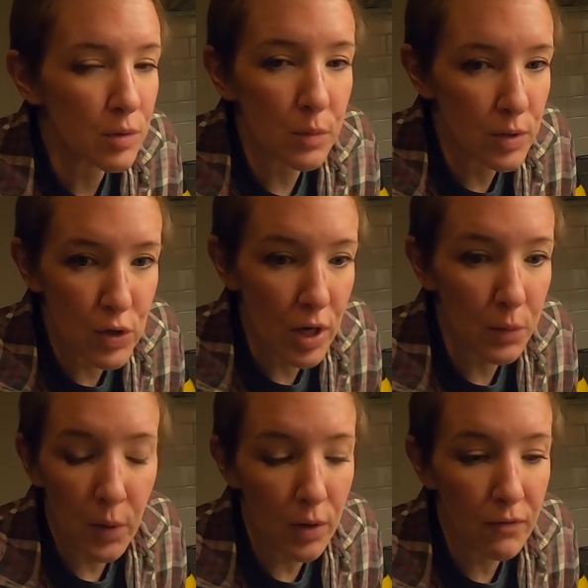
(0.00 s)
to in
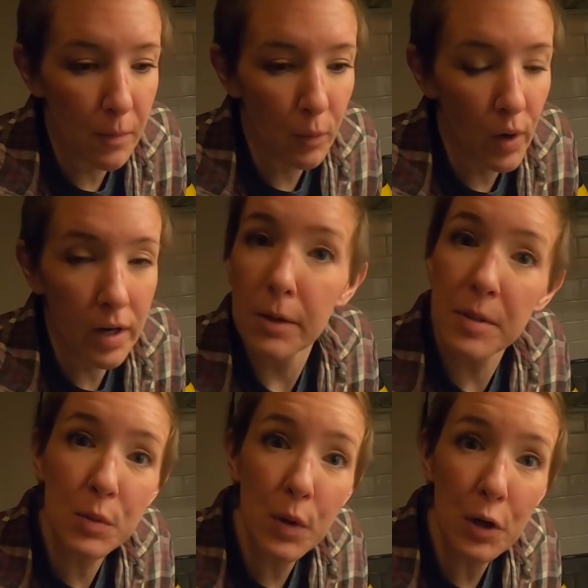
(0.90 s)
January or February
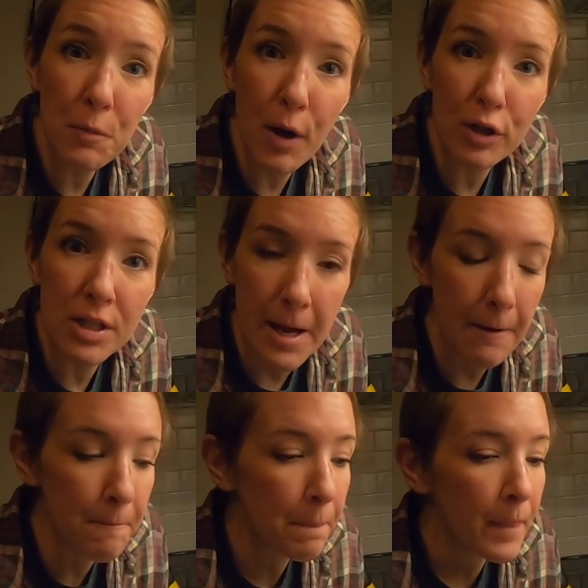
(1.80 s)
because we are in March now.